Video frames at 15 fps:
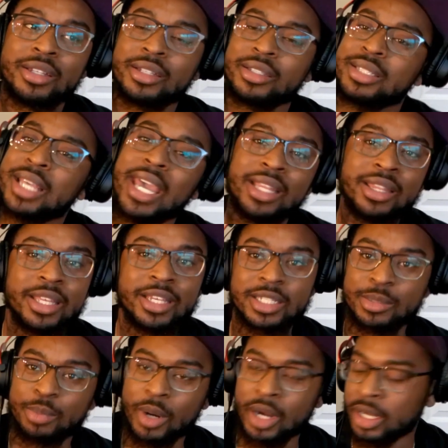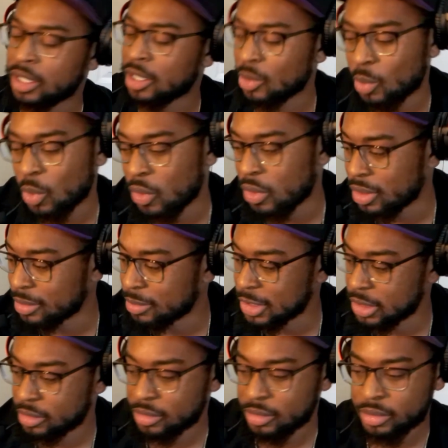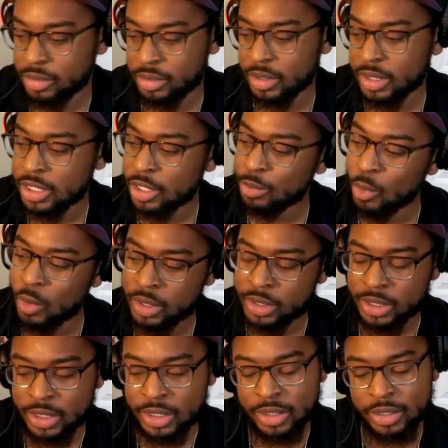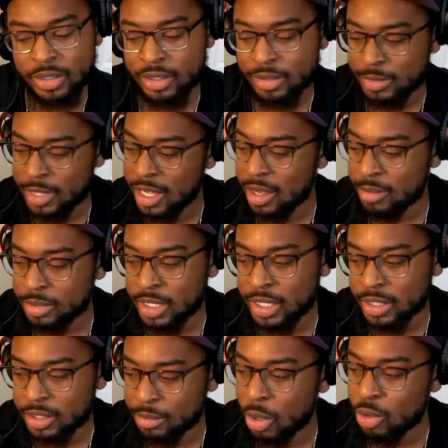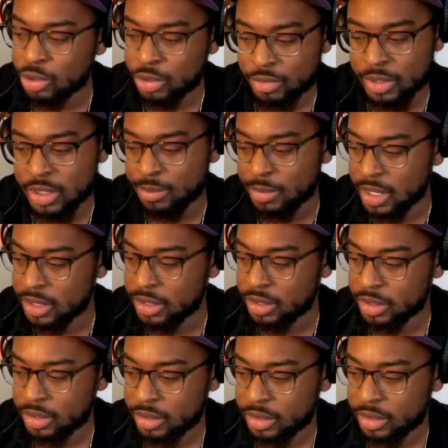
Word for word: take this, bro. Come on. Is there more to this? Cause man, I'm getting emotional in this bitch.